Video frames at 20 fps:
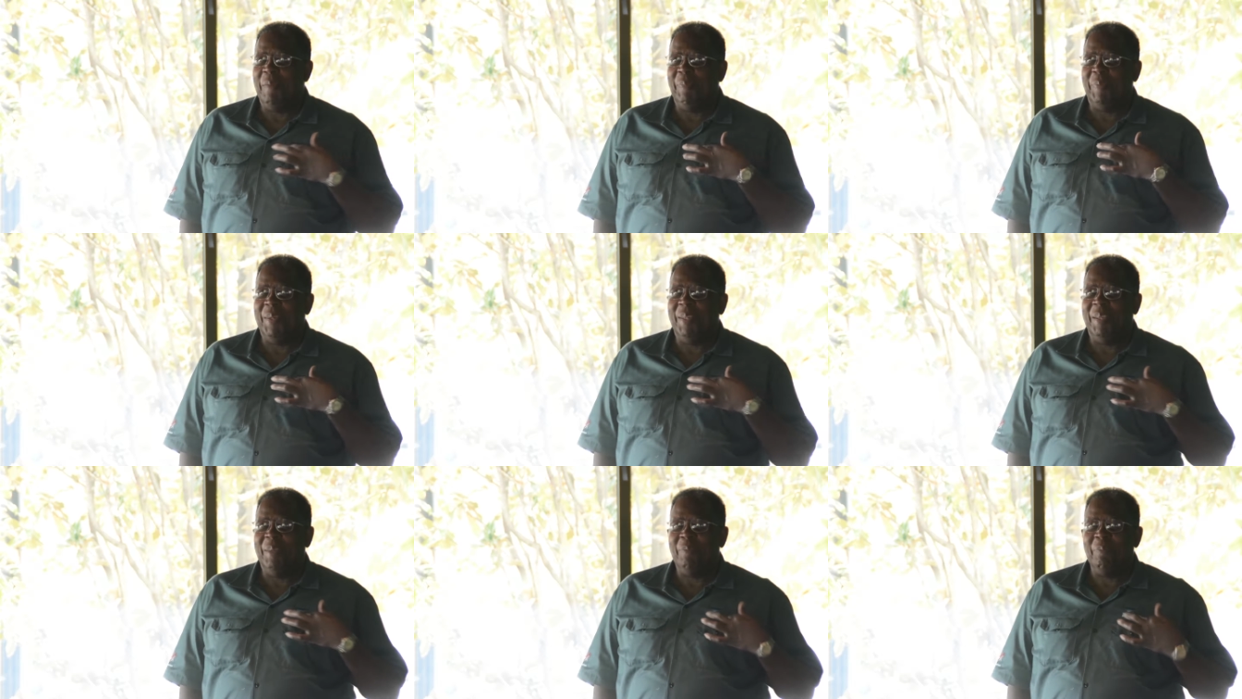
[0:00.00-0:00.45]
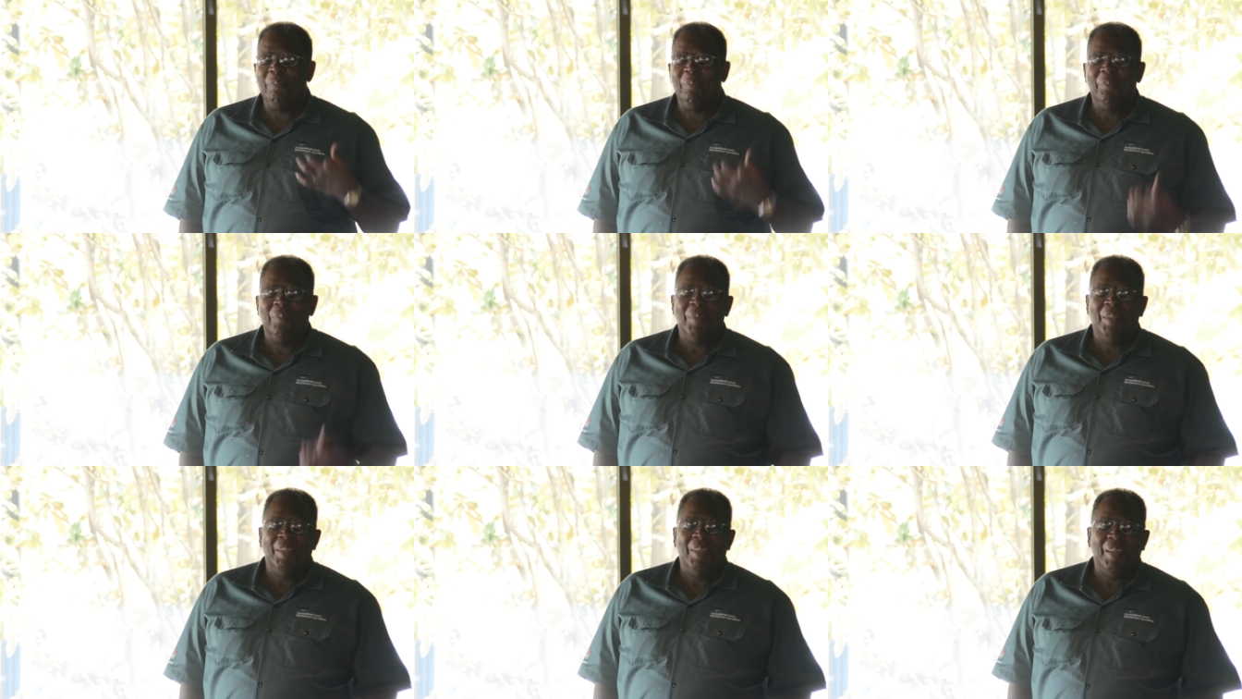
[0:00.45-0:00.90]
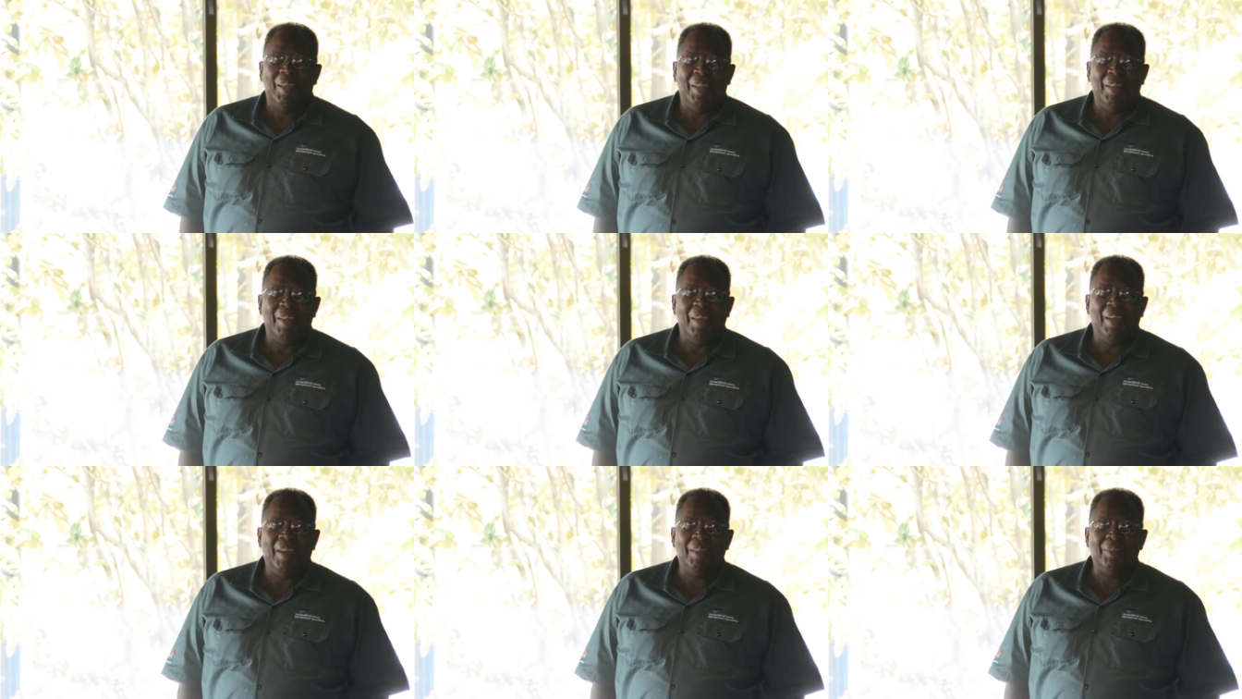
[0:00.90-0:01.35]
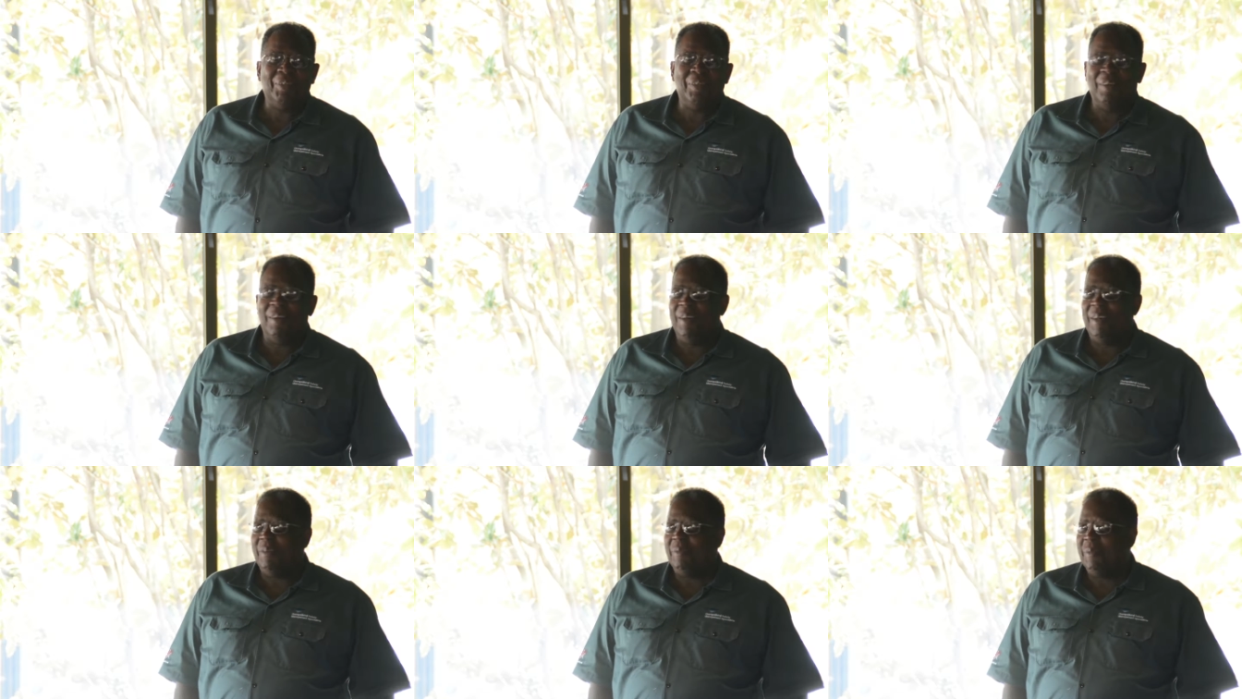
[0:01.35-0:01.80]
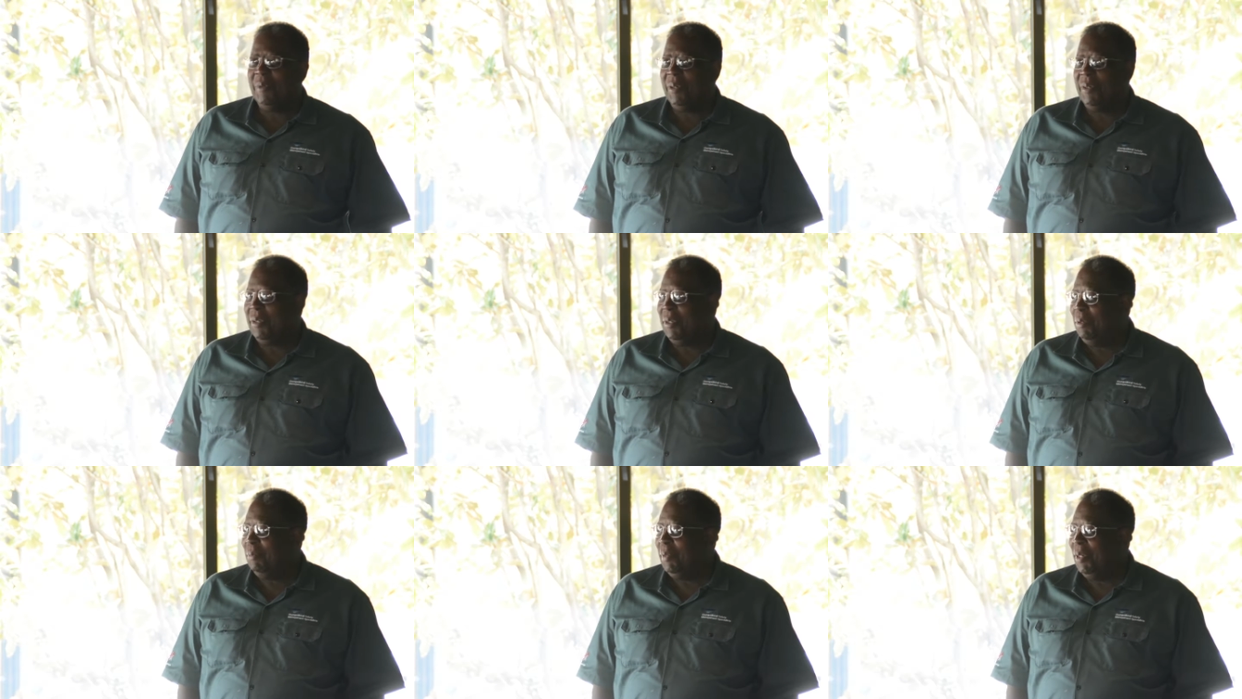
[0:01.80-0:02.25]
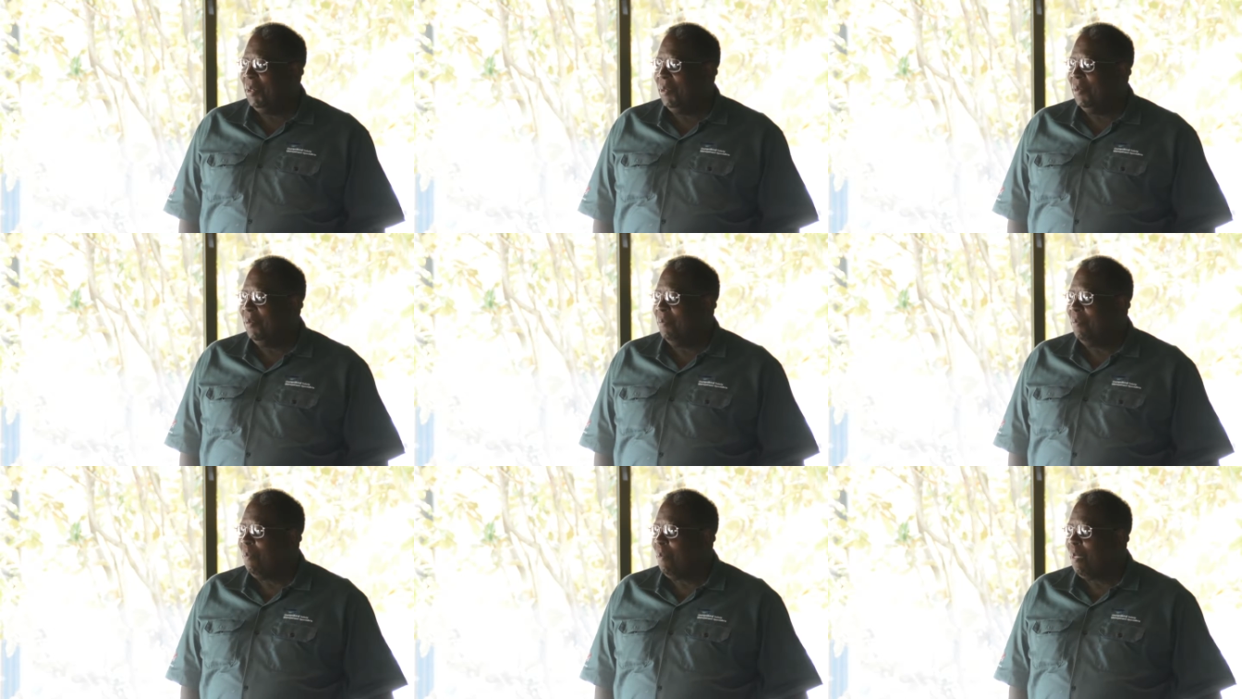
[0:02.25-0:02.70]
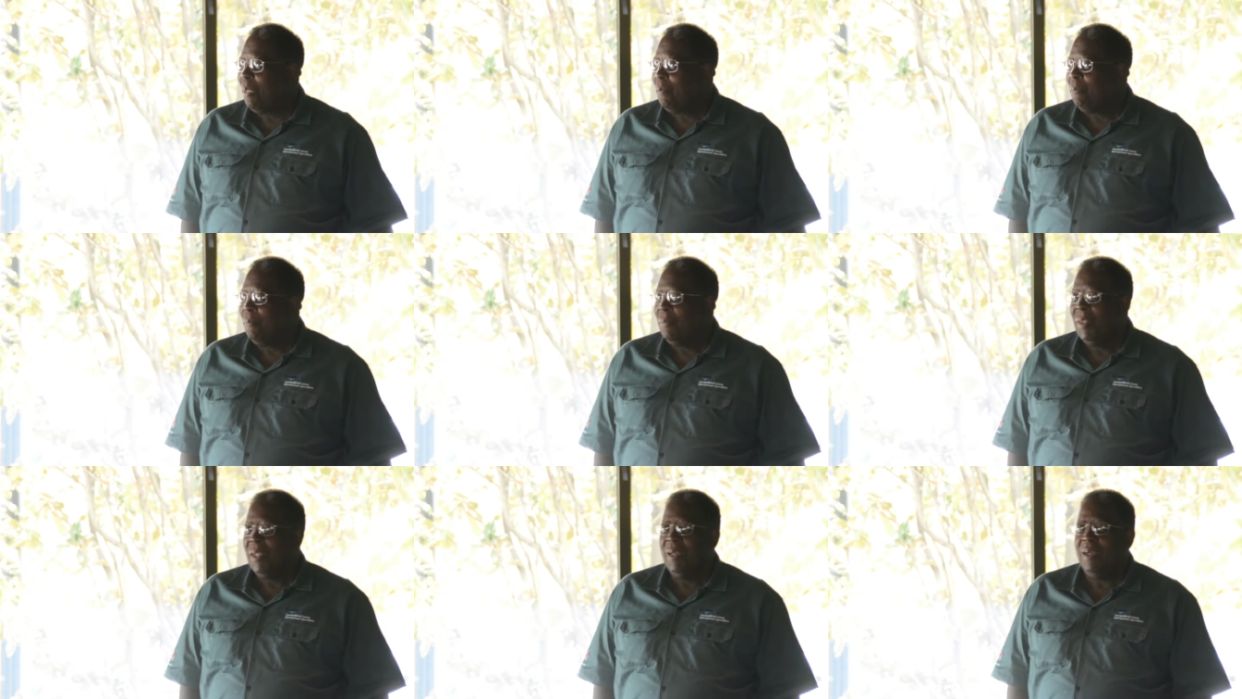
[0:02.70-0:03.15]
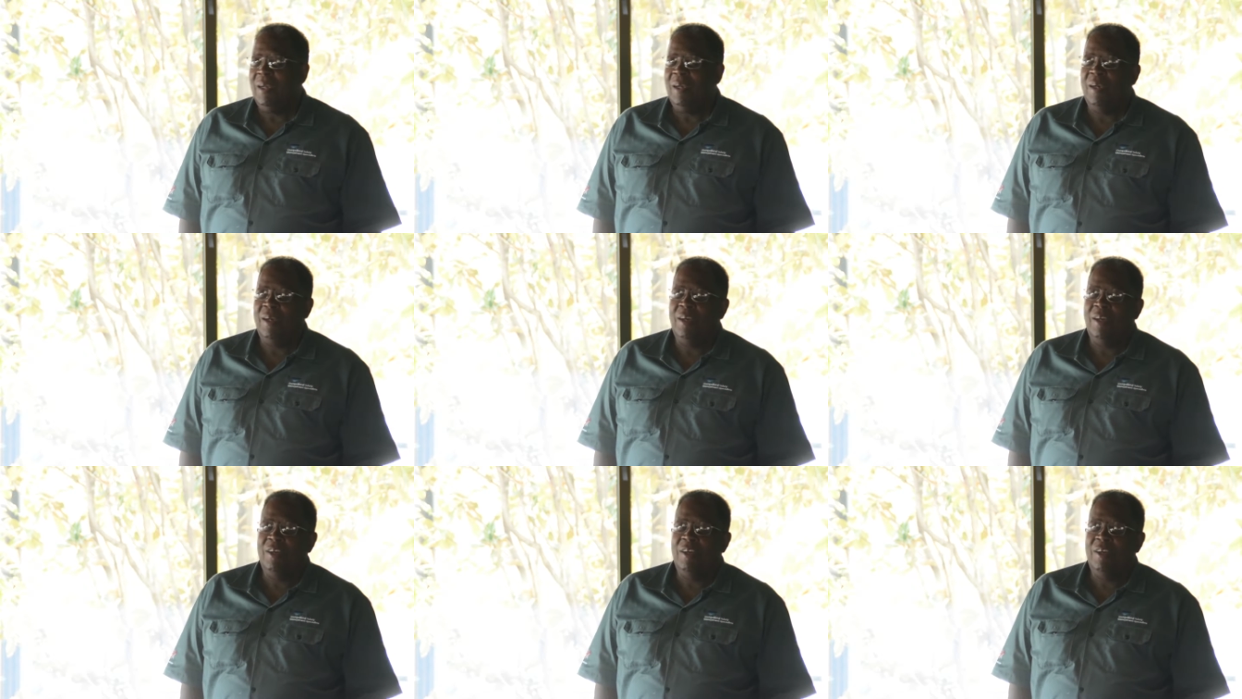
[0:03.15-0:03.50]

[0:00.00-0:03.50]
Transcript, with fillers: We have two fantastic speakers, both Art